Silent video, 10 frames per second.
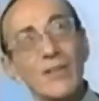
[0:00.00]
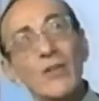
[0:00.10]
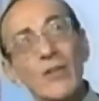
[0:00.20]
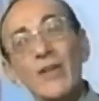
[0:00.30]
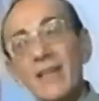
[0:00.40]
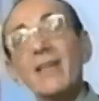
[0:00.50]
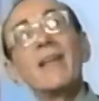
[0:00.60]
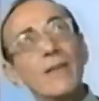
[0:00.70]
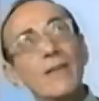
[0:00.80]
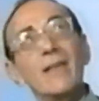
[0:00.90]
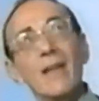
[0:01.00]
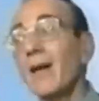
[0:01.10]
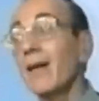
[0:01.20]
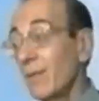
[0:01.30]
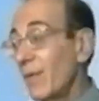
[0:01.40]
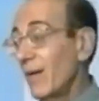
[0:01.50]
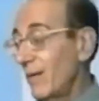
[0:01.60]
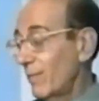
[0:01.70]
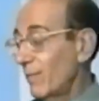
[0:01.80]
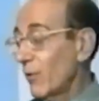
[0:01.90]
could. And he nodded to
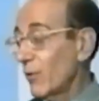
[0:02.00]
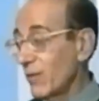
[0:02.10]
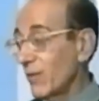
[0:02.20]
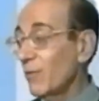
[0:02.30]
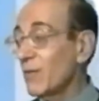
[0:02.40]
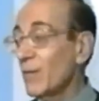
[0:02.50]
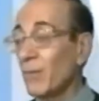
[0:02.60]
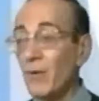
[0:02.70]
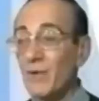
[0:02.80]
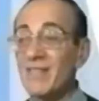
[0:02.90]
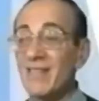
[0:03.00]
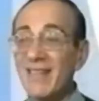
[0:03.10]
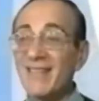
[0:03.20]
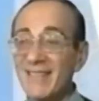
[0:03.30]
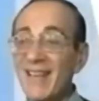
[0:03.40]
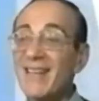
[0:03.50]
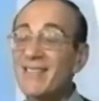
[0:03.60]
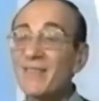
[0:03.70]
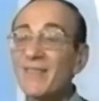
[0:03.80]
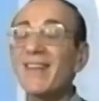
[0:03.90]
me, motioned it was the boy sitting
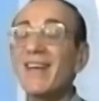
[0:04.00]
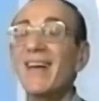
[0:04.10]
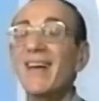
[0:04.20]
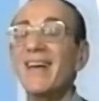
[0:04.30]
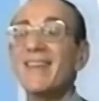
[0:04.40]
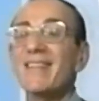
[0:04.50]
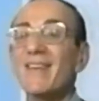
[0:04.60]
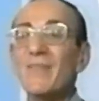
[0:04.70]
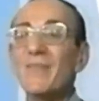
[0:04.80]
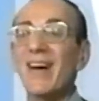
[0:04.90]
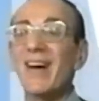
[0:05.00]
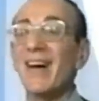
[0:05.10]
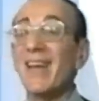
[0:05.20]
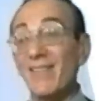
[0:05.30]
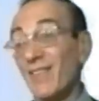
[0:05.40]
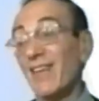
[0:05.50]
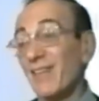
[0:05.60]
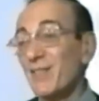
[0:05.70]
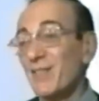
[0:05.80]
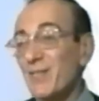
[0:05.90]
next to me. So uh, it
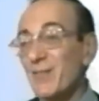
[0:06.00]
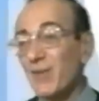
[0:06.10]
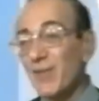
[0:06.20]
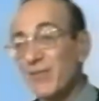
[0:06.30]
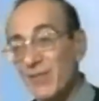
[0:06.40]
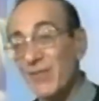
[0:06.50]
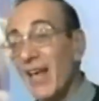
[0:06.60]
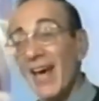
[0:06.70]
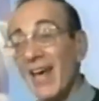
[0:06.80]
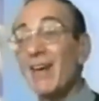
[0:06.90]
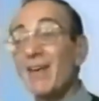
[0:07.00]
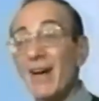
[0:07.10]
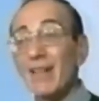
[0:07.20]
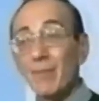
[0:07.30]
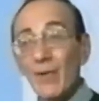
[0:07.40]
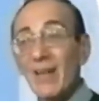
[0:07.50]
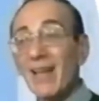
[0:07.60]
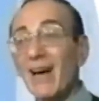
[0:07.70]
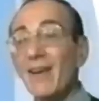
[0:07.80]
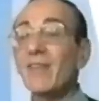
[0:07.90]
really was just wonderful. At any rate, the boy
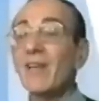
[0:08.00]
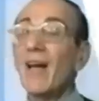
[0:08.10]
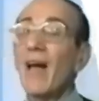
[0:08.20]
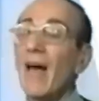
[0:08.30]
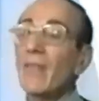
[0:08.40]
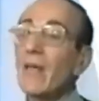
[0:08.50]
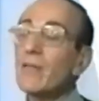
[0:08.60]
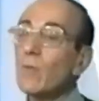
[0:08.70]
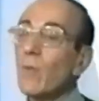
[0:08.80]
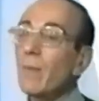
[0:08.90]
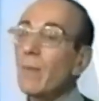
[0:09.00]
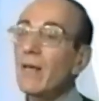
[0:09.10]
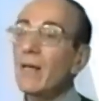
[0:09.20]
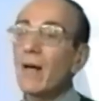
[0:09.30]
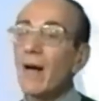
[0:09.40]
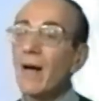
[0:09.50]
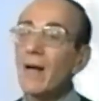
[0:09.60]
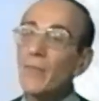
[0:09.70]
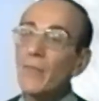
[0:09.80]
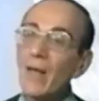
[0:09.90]
left, and then Swami
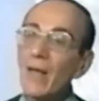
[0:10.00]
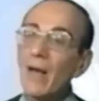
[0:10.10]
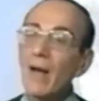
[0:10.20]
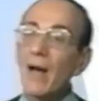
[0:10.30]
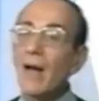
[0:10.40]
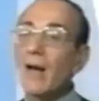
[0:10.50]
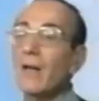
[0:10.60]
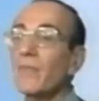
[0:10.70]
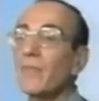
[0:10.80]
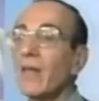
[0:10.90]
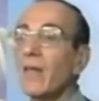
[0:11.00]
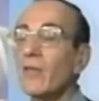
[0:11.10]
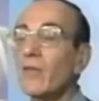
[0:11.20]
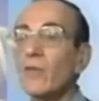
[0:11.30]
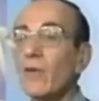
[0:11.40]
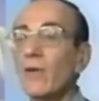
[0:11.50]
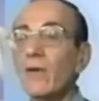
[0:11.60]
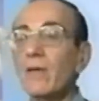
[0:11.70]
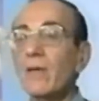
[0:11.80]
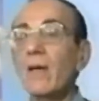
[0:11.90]
uh, um,
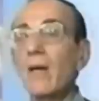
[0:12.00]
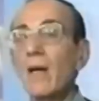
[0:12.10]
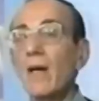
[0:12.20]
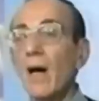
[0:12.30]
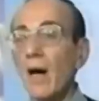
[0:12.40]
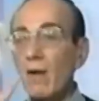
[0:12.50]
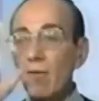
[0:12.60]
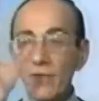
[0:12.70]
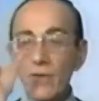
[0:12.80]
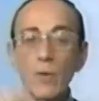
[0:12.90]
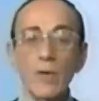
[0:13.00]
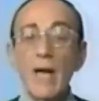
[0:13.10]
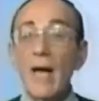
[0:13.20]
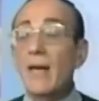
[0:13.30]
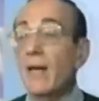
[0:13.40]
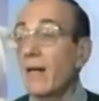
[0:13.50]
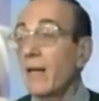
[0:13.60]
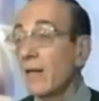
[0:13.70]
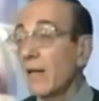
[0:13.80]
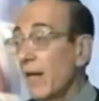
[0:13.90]
turned uh, forward, and
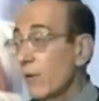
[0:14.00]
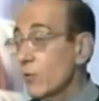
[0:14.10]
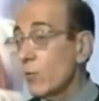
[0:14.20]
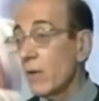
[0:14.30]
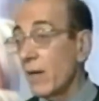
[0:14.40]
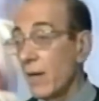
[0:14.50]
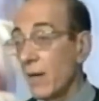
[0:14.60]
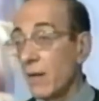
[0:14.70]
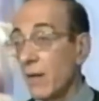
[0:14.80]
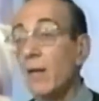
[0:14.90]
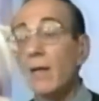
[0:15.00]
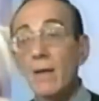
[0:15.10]
the letters were in